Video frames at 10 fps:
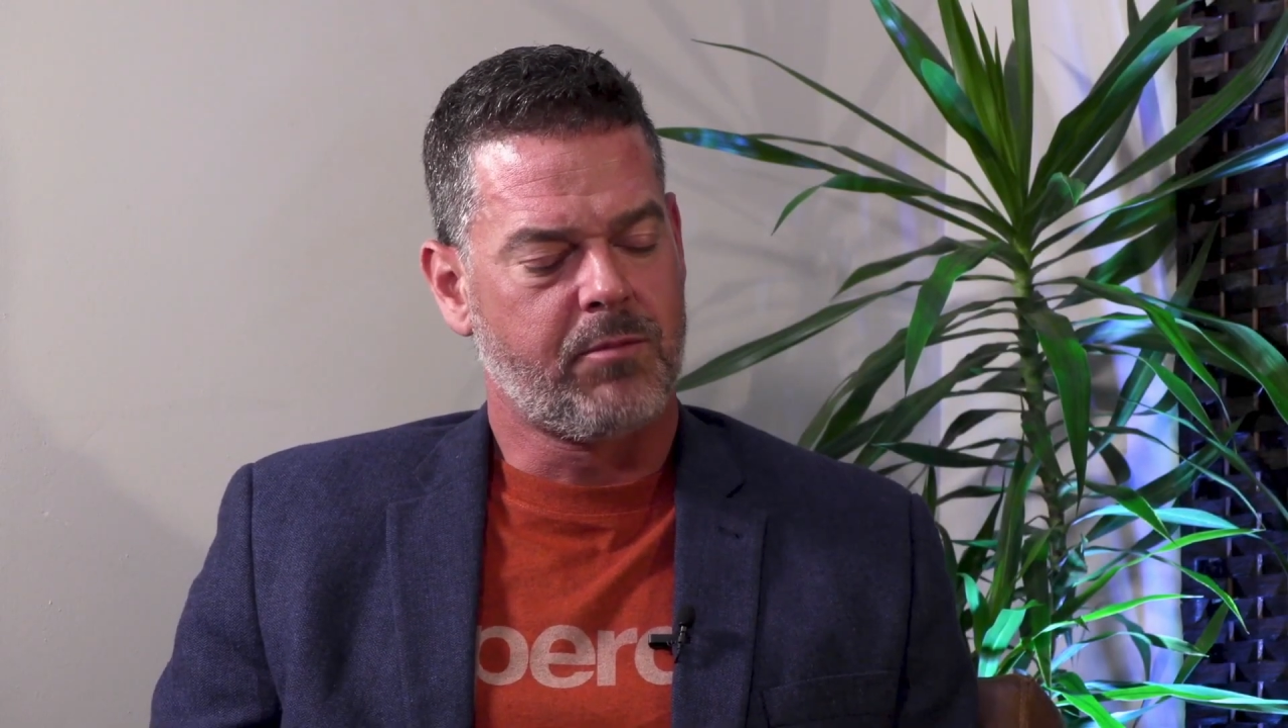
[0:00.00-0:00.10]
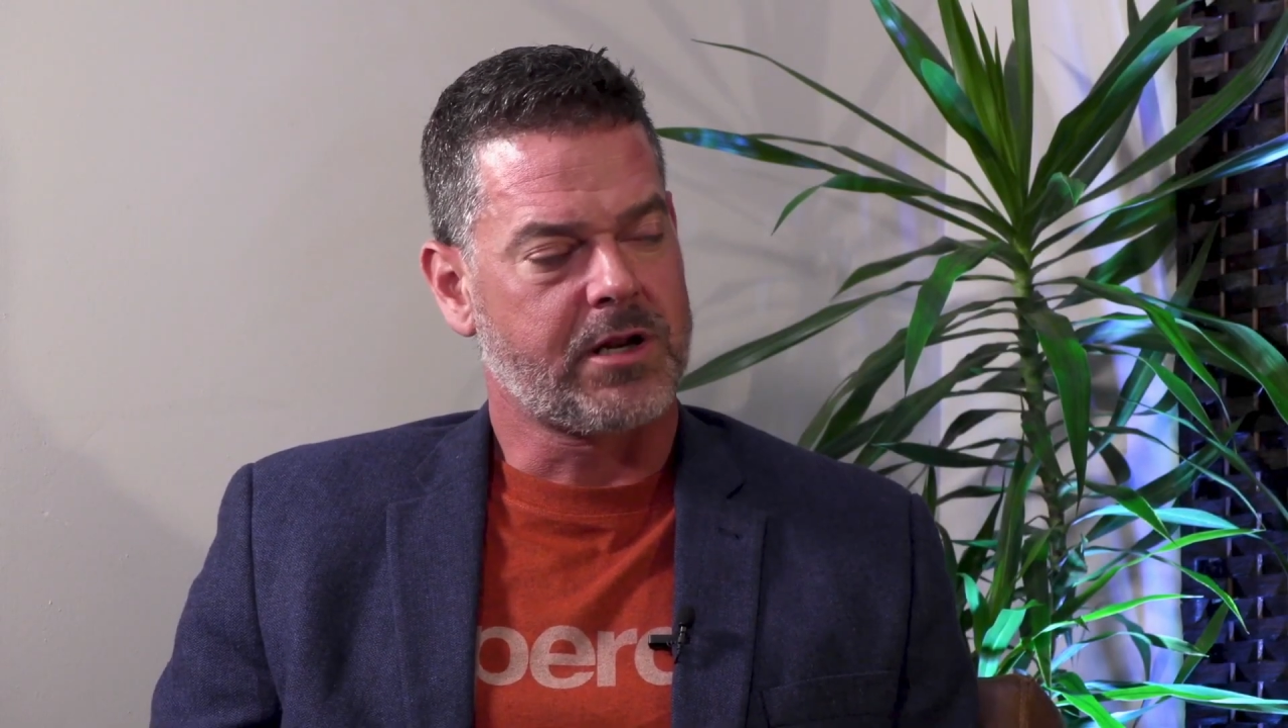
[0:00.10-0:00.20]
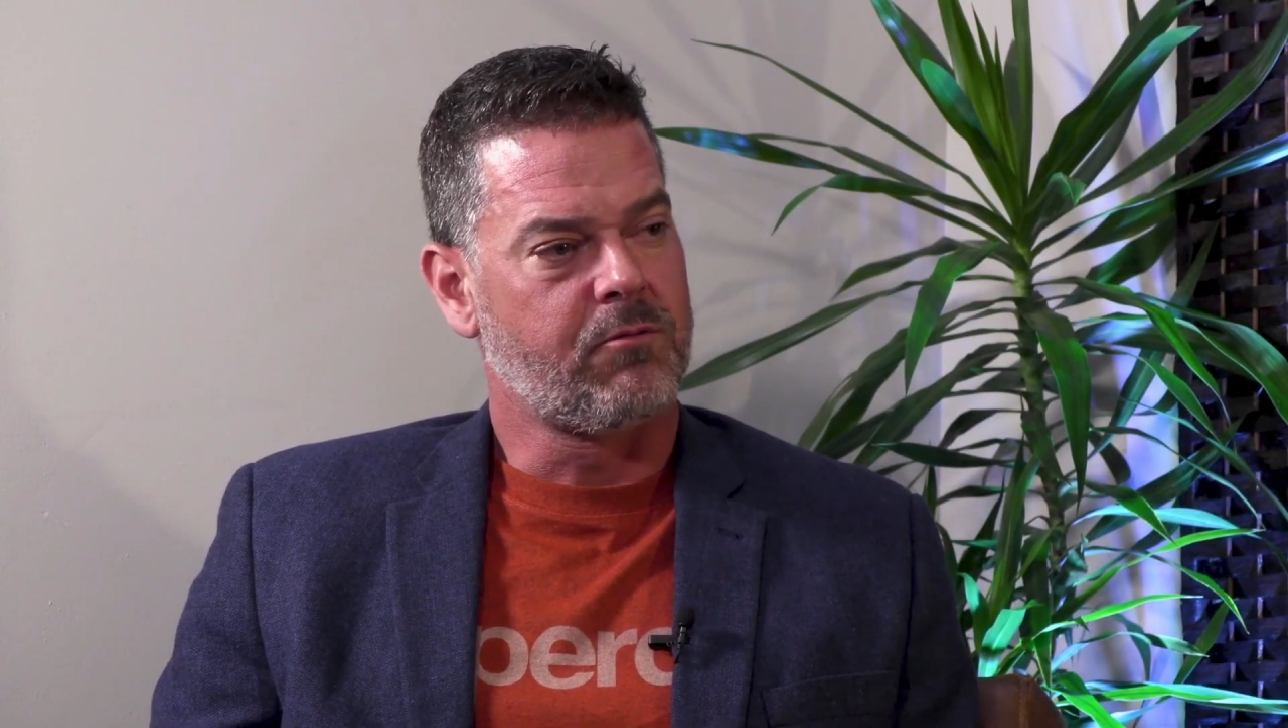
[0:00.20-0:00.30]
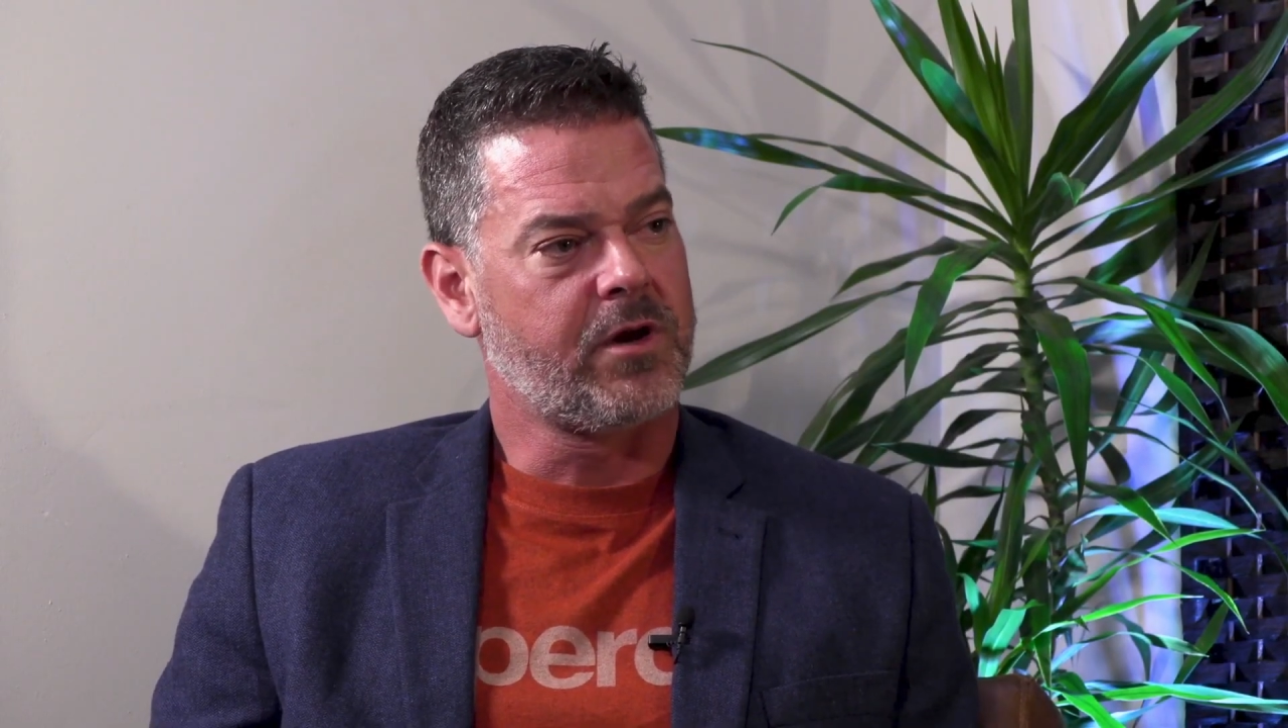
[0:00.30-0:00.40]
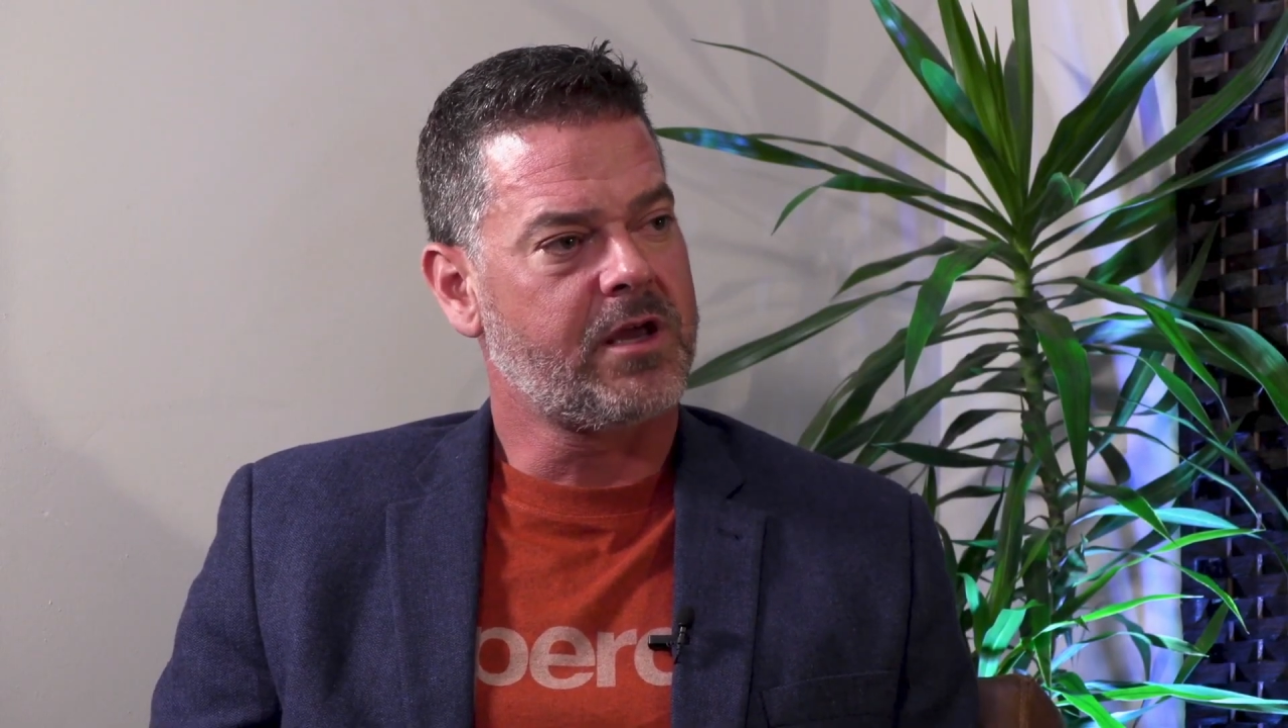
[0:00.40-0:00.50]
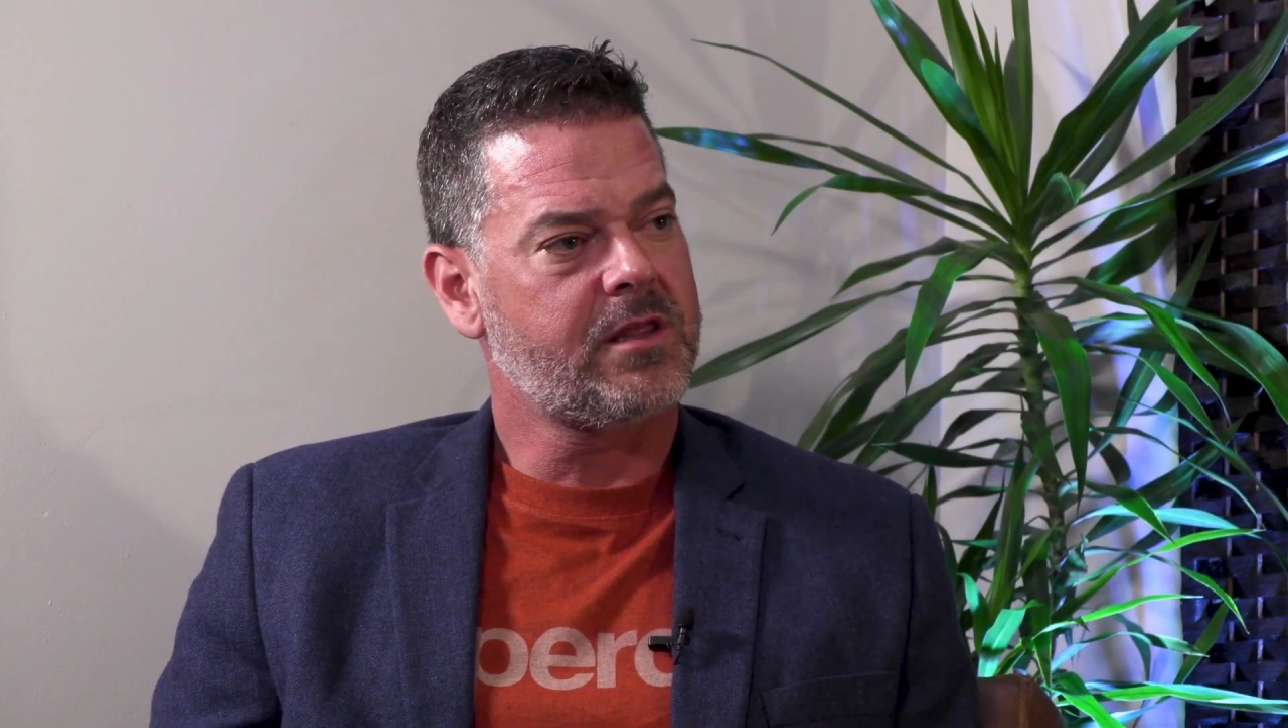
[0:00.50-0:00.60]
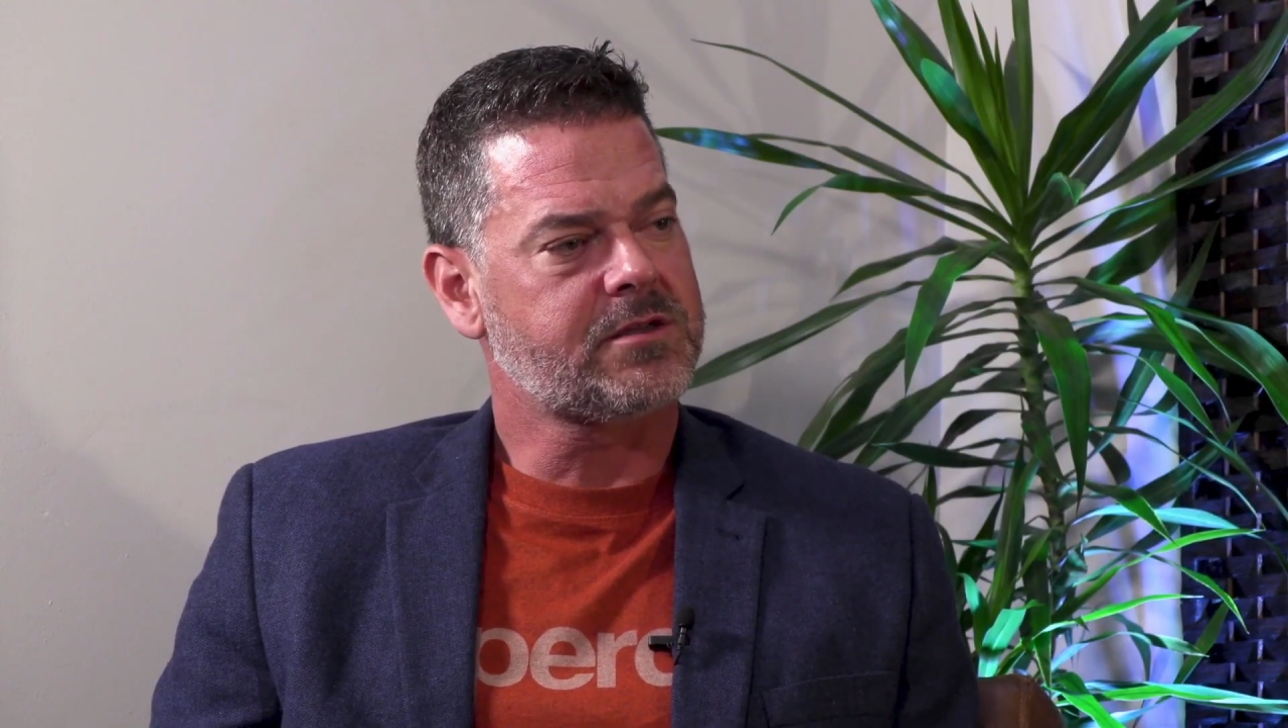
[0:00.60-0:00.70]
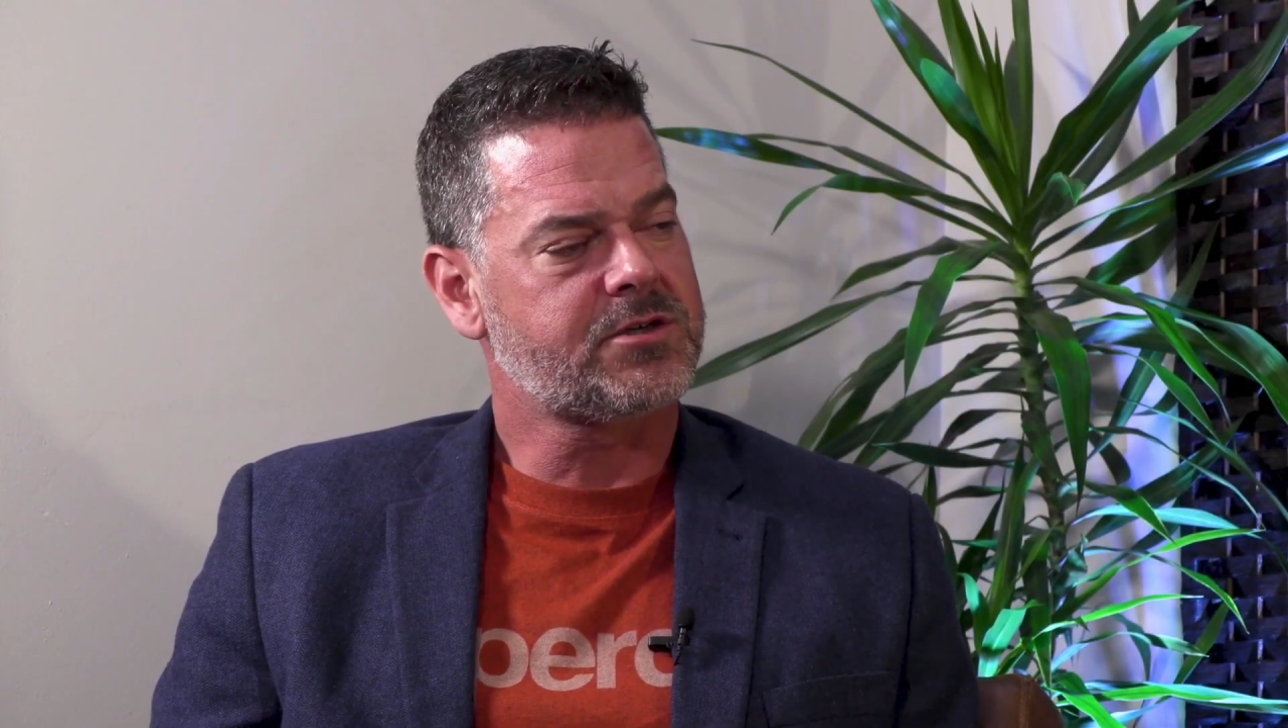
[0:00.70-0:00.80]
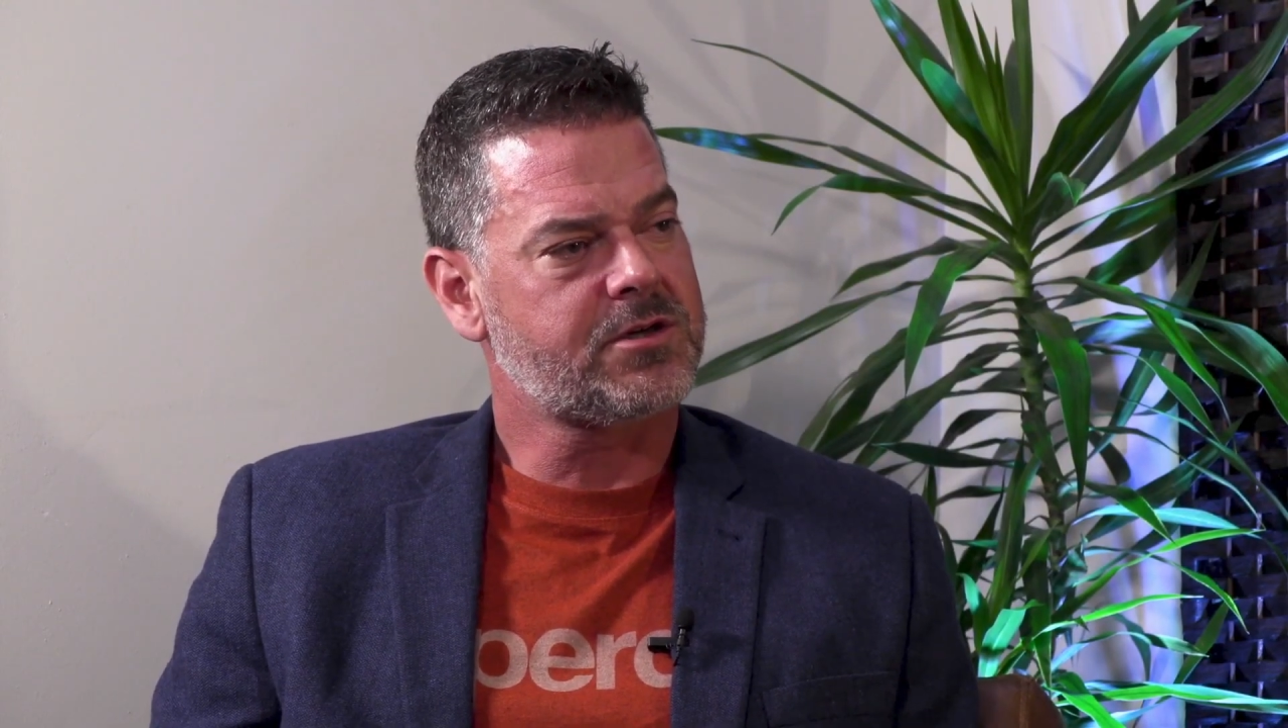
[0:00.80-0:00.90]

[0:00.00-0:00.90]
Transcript: But where that's